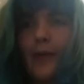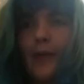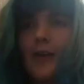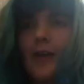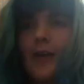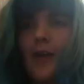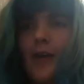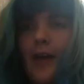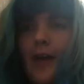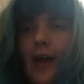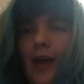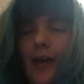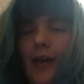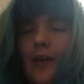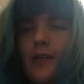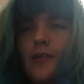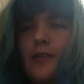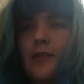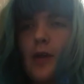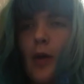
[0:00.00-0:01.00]
Oh,
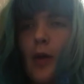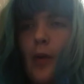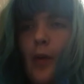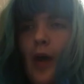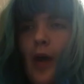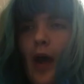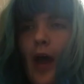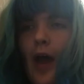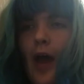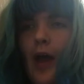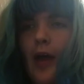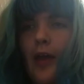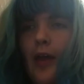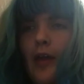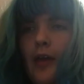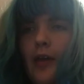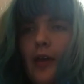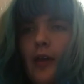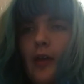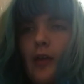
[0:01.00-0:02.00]
okay. So
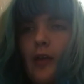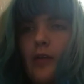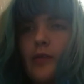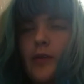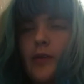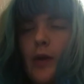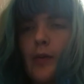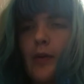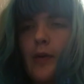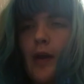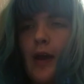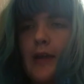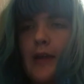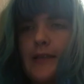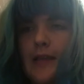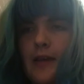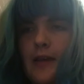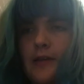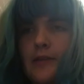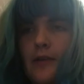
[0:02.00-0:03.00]
I don't
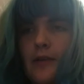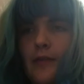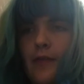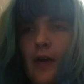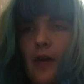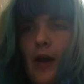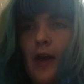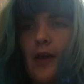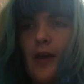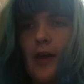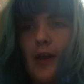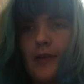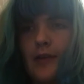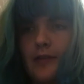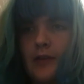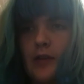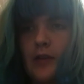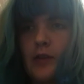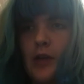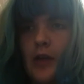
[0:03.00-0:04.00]
identify
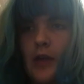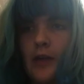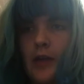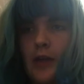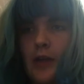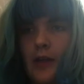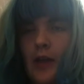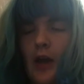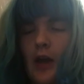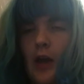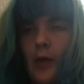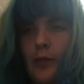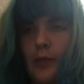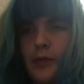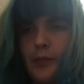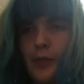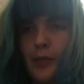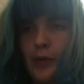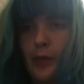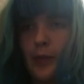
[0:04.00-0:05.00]
as the gender that I
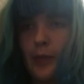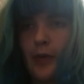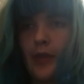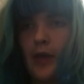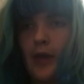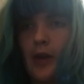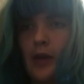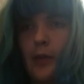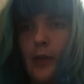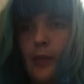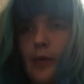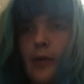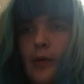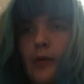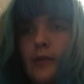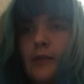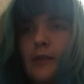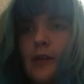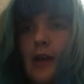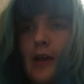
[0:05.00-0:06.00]
was born with
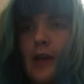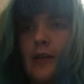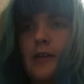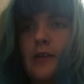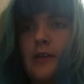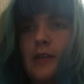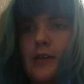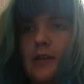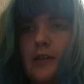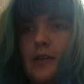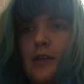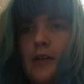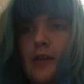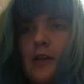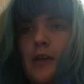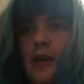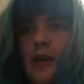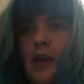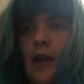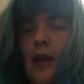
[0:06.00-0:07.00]
anymore,
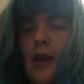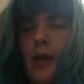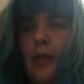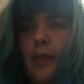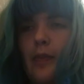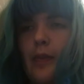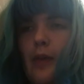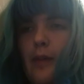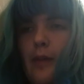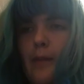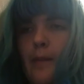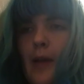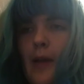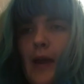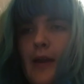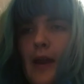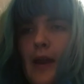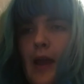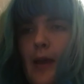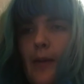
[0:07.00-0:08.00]
but
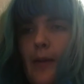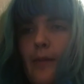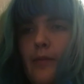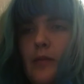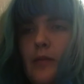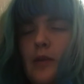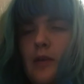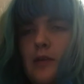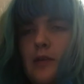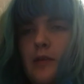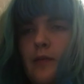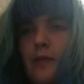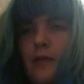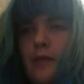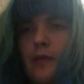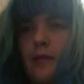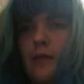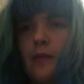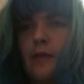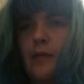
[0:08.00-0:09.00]
my name
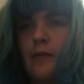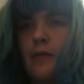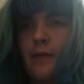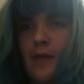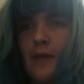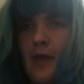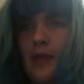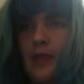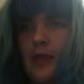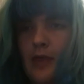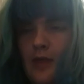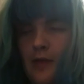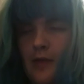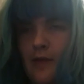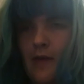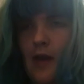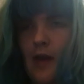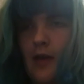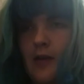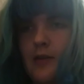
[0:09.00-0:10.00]
doesn't fit
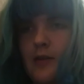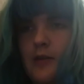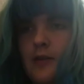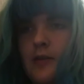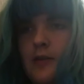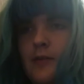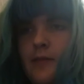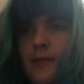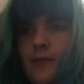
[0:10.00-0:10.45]
the fact.